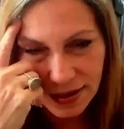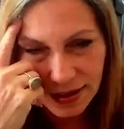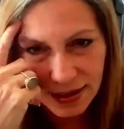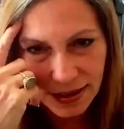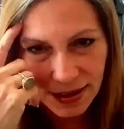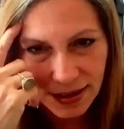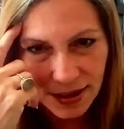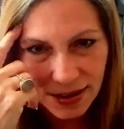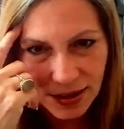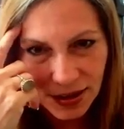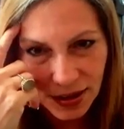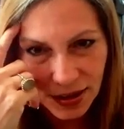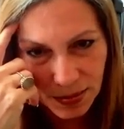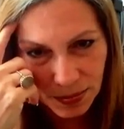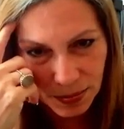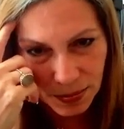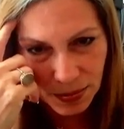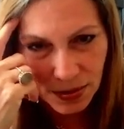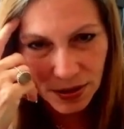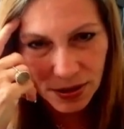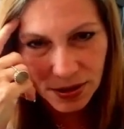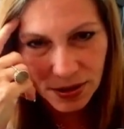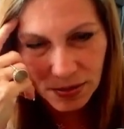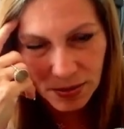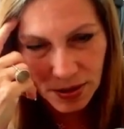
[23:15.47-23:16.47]
That just
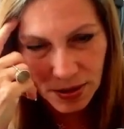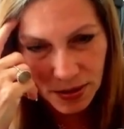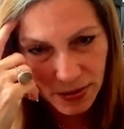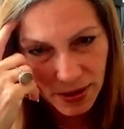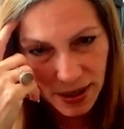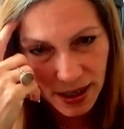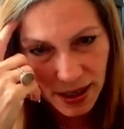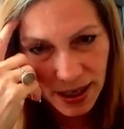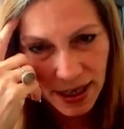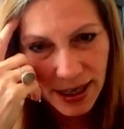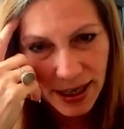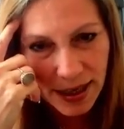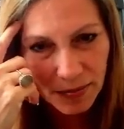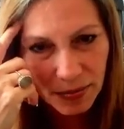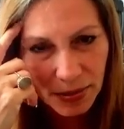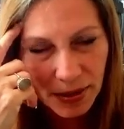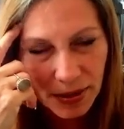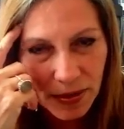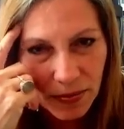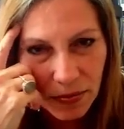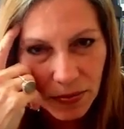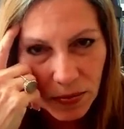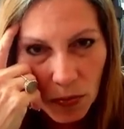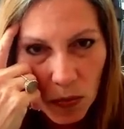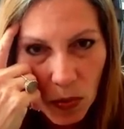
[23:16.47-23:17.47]
blows me away. I can't
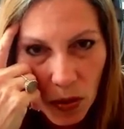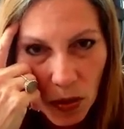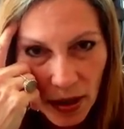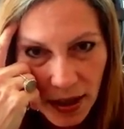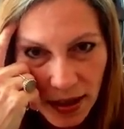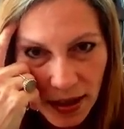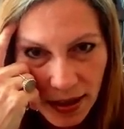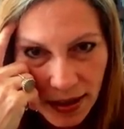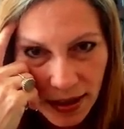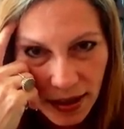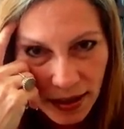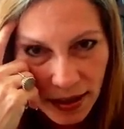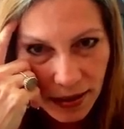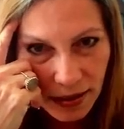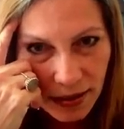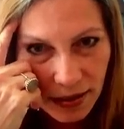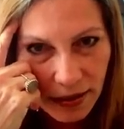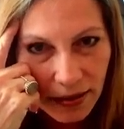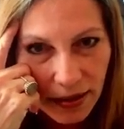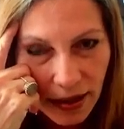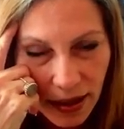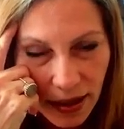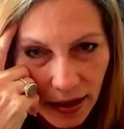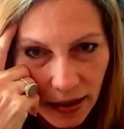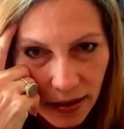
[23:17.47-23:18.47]
play one
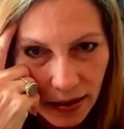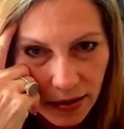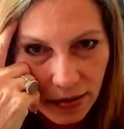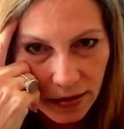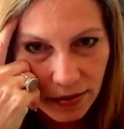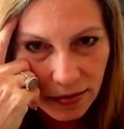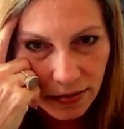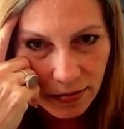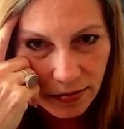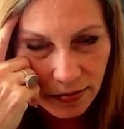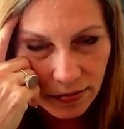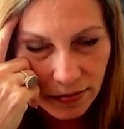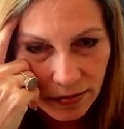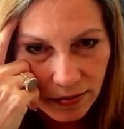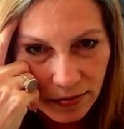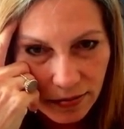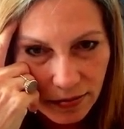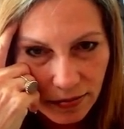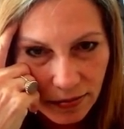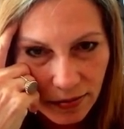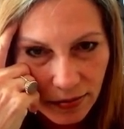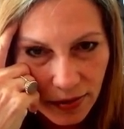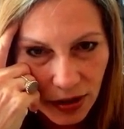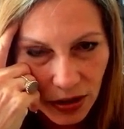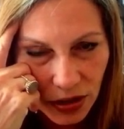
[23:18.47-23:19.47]
neck
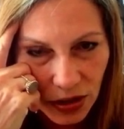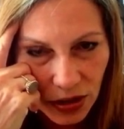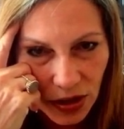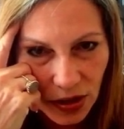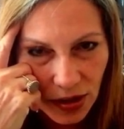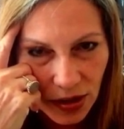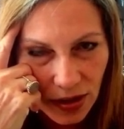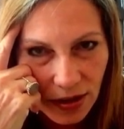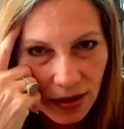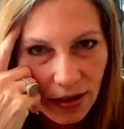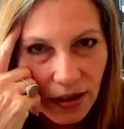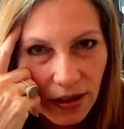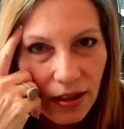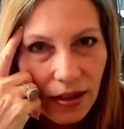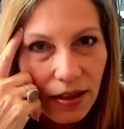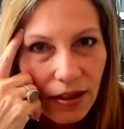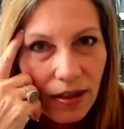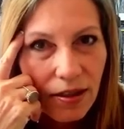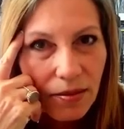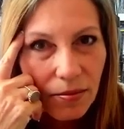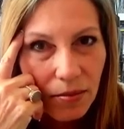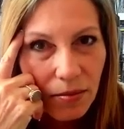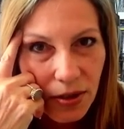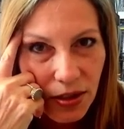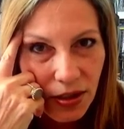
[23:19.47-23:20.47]
guitar,
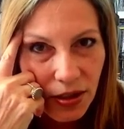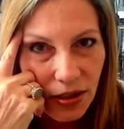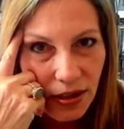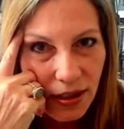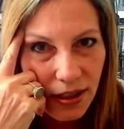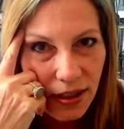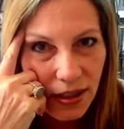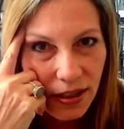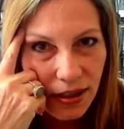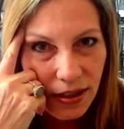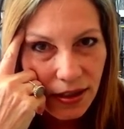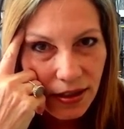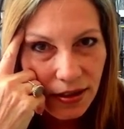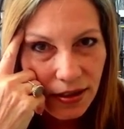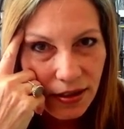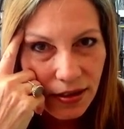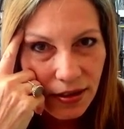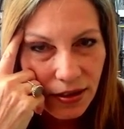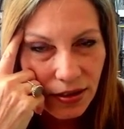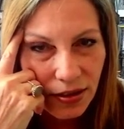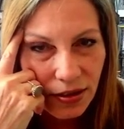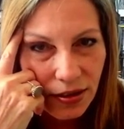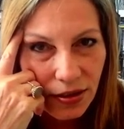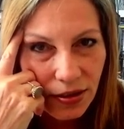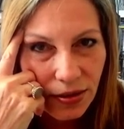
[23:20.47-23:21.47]
much less
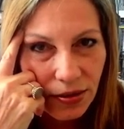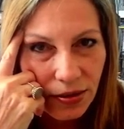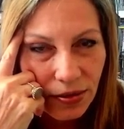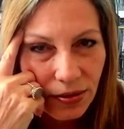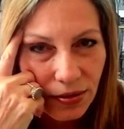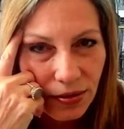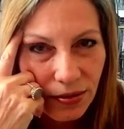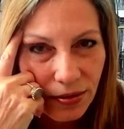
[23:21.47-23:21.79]
two.